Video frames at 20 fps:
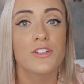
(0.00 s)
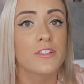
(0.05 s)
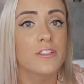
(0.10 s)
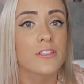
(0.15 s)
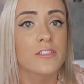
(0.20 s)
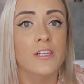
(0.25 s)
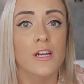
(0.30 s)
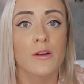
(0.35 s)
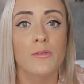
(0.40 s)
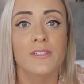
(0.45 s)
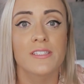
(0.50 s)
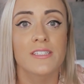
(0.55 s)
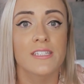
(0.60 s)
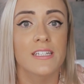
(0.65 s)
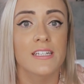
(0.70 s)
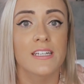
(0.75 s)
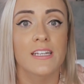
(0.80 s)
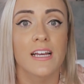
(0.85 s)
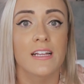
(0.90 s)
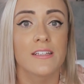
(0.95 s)
should just go and
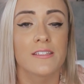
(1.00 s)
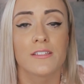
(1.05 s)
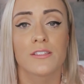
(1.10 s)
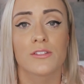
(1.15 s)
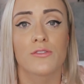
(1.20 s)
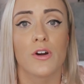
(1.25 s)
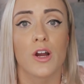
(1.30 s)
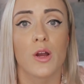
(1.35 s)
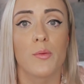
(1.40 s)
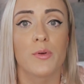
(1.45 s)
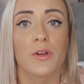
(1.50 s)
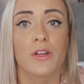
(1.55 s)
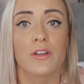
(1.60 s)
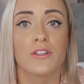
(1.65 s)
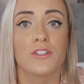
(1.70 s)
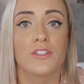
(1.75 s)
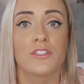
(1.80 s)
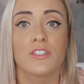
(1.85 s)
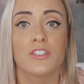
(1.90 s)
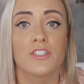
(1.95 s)
see and subscribe
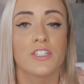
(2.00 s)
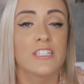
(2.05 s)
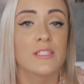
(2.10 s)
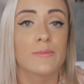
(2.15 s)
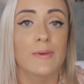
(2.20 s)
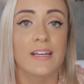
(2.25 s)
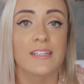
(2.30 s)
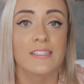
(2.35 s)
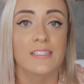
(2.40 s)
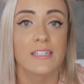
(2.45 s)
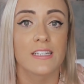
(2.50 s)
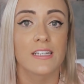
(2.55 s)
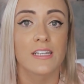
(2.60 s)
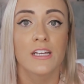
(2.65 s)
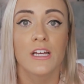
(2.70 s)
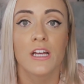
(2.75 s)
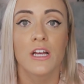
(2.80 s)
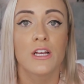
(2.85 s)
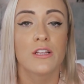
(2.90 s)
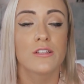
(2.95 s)
because she's
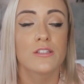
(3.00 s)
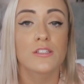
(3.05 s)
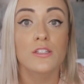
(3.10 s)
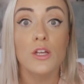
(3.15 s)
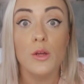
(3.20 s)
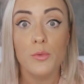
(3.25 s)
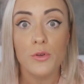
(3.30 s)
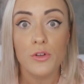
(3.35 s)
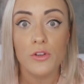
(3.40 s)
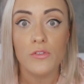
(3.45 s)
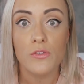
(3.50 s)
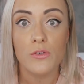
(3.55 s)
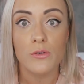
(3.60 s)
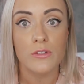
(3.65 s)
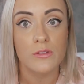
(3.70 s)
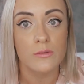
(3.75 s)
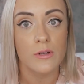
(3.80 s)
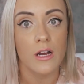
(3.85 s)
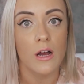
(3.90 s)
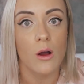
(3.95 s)
amazing, so beautiful
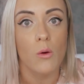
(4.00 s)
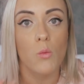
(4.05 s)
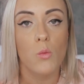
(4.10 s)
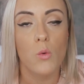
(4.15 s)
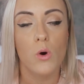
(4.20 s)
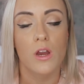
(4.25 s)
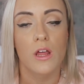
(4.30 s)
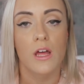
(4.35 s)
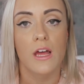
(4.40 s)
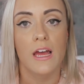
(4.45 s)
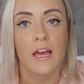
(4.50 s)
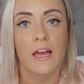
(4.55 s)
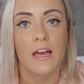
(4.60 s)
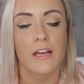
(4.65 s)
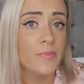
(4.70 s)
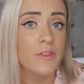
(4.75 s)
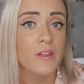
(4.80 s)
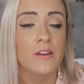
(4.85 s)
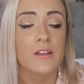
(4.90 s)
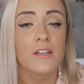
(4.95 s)
as well. I want her
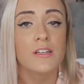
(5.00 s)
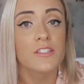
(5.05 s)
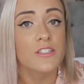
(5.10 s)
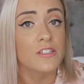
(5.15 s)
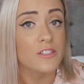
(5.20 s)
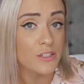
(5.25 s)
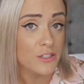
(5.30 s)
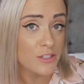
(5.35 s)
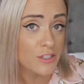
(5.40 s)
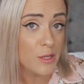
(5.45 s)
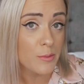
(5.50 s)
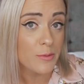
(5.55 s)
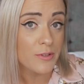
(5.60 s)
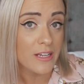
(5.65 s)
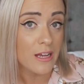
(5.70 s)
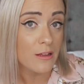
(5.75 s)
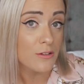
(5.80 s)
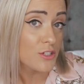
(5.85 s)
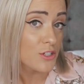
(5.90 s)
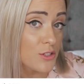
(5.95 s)
hair. She does good tips on
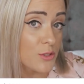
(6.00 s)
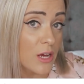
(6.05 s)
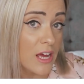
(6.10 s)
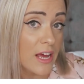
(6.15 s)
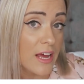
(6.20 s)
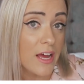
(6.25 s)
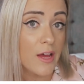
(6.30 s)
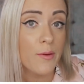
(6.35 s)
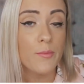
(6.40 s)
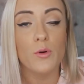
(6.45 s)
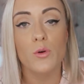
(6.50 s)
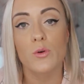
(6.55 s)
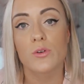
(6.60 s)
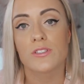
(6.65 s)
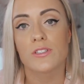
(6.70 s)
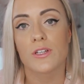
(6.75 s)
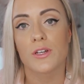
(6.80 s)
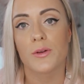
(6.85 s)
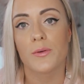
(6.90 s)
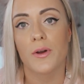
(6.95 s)
how to do your hair, but
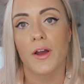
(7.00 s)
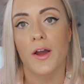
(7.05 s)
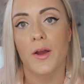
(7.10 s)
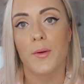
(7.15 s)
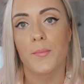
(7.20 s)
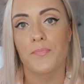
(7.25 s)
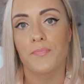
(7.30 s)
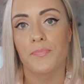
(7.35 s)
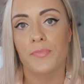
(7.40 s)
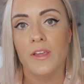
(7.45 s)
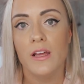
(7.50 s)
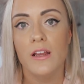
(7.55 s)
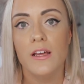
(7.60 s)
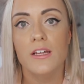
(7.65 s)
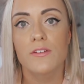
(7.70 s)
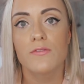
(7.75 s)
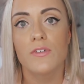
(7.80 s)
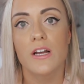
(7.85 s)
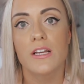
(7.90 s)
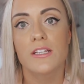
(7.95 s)
also like
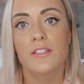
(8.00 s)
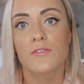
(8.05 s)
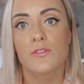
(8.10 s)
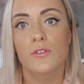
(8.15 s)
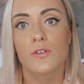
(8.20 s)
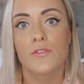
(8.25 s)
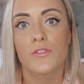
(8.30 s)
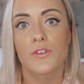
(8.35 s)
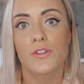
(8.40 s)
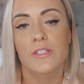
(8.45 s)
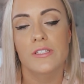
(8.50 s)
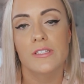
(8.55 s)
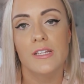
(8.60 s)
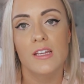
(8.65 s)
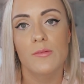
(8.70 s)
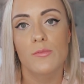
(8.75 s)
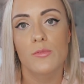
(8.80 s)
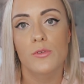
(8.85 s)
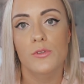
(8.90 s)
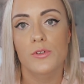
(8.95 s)
advice for if you're
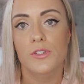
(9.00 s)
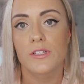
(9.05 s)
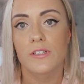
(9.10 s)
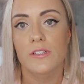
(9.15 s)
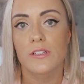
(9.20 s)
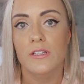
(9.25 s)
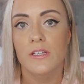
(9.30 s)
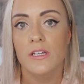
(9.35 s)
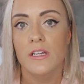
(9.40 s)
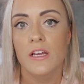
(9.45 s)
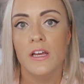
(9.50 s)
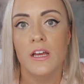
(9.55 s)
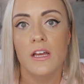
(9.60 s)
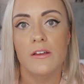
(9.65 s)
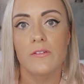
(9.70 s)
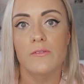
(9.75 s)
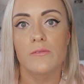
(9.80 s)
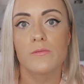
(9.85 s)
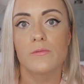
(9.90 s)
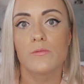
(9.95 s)
disabled and
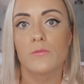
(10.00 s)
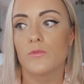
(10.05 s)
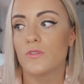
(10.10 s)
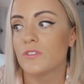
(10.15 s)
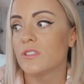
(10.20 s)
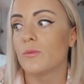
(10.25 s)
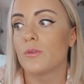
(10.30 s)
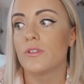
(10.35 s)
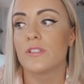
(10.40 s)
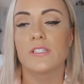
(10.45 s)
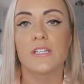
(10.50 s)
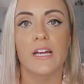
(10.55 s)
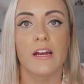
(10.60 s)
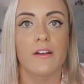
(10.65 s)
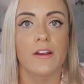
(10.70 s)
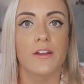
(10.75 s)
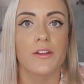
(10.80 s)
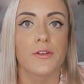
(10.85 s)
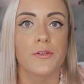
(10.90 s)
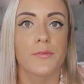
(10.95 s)
someone's
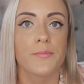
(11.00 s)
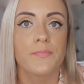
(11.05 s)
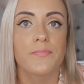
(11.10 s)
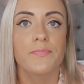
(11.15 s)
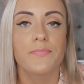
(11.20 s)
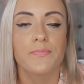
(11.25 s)
staring at you,